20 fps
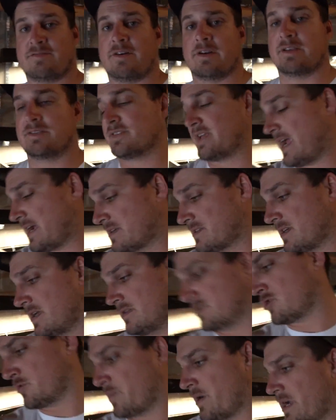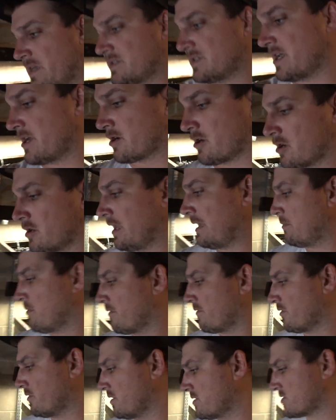funny, Zach said she'll probably stake her claim
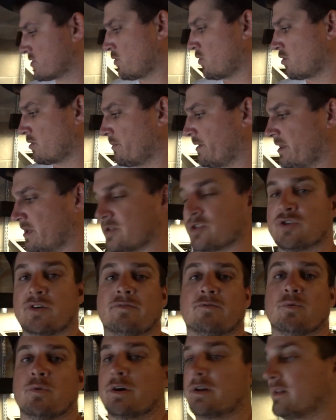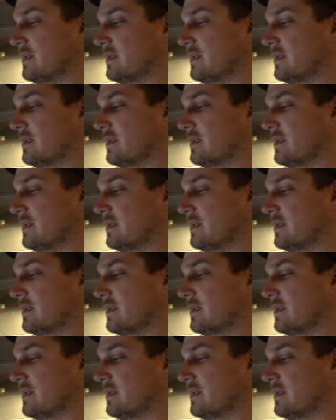over in this corner by this driftwood,